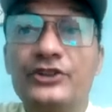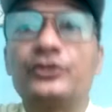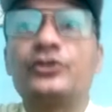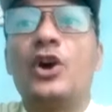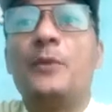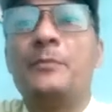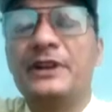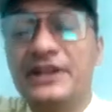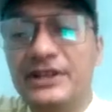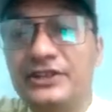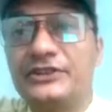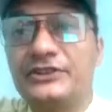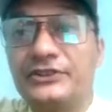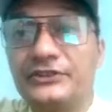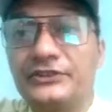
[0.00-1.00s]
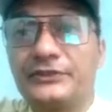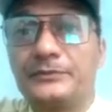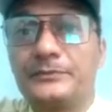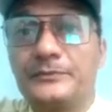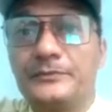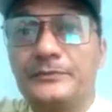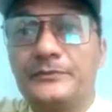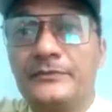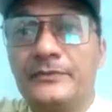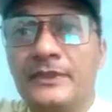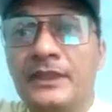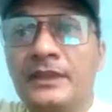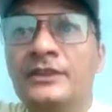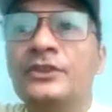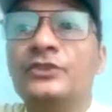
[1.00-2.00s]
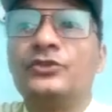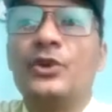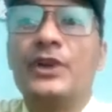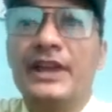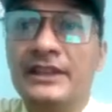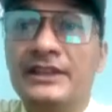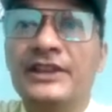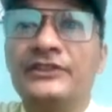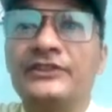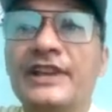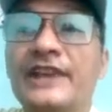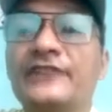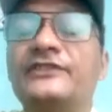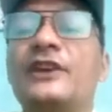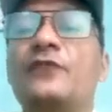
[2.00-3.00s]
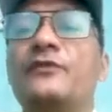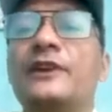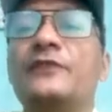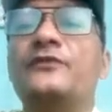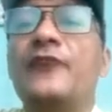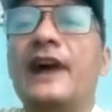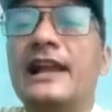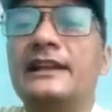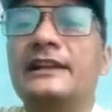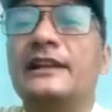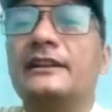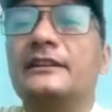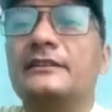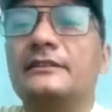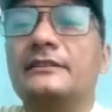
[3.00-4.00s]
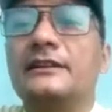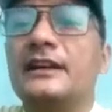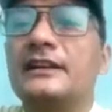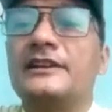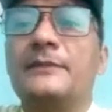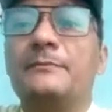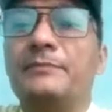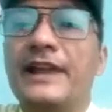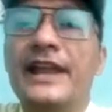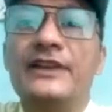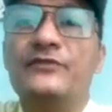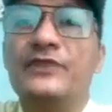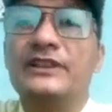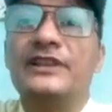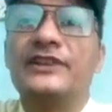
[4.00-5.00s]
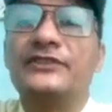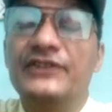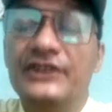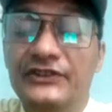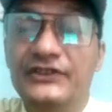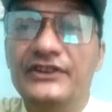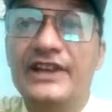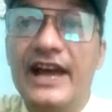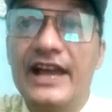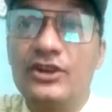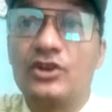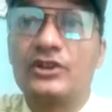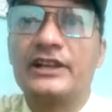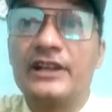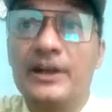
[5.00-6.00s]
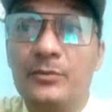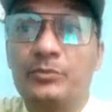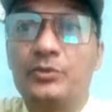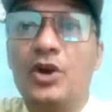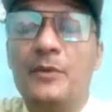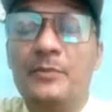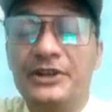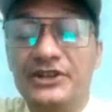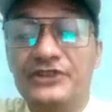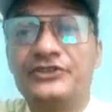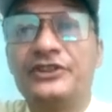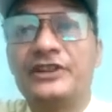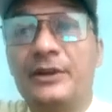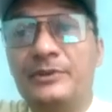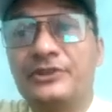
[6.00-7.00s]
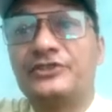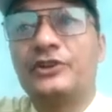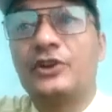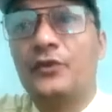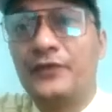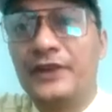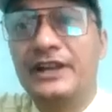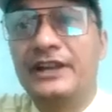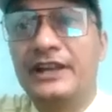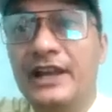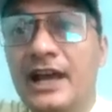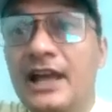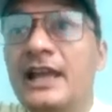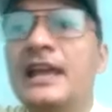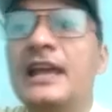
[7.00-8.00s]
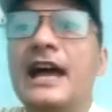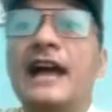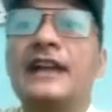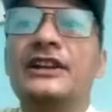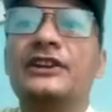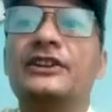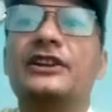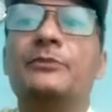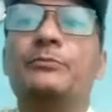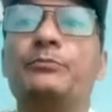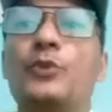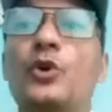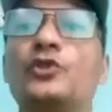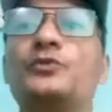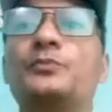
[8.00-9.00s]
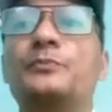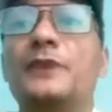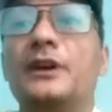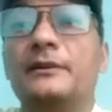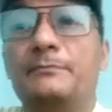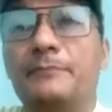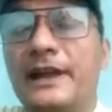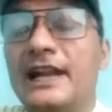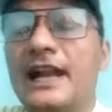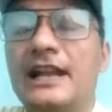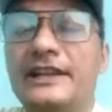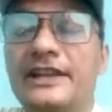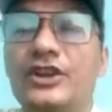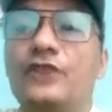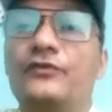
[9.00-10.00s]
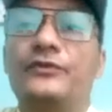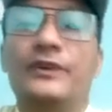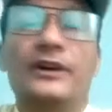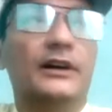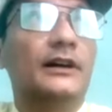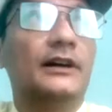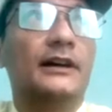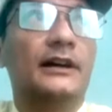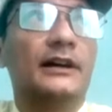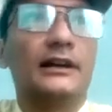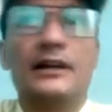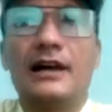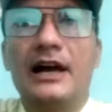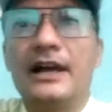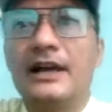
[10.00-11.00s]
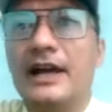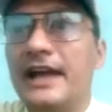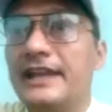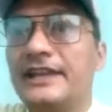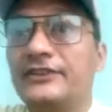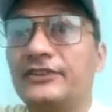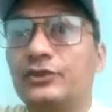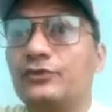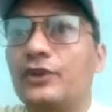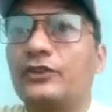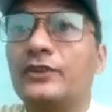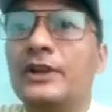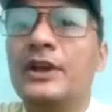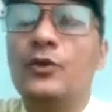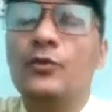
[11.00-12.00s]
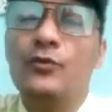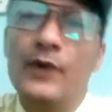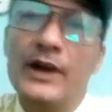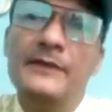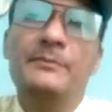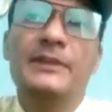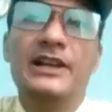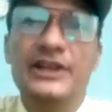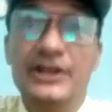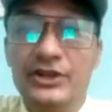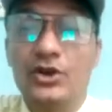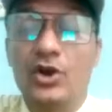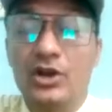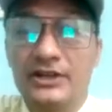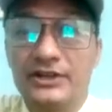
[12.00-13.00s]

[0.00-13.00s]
its competitors. So in this case, someone filed a complaint with the CCI or the Competition Commission of India, and it imposed a penalty of, I guess it was $1 billion